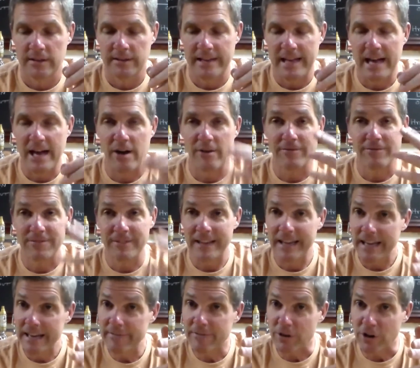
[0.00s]
Now
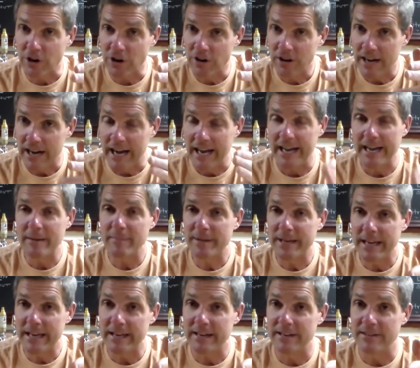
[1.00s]
flavor, I am
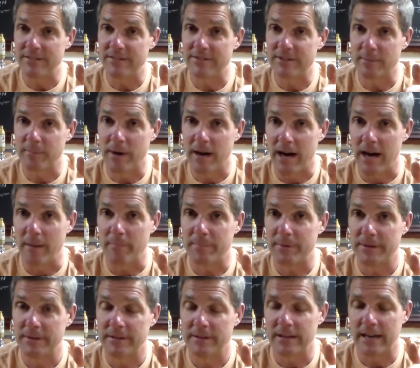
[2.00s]
getting some hop.
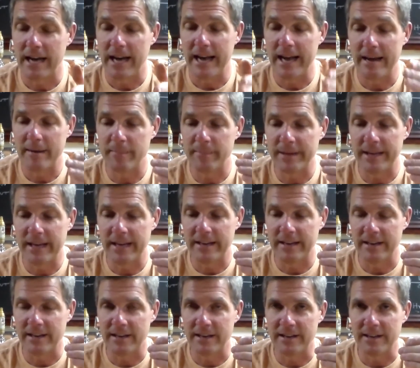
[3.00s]
I am
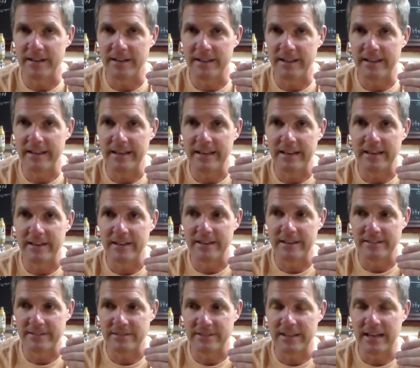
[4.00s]
getting
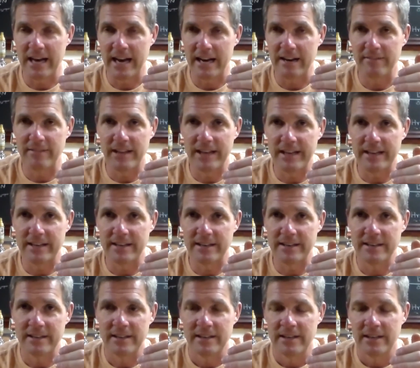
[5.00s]
it's a kind of like
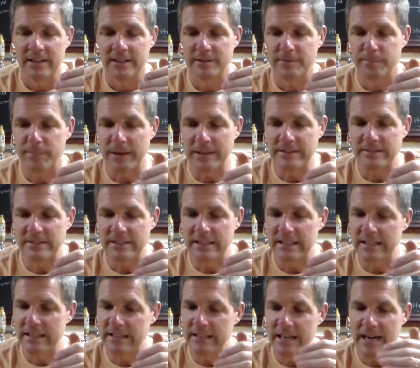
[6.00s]
a
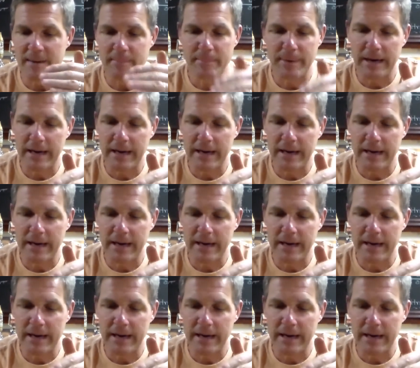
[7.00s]
spicy, not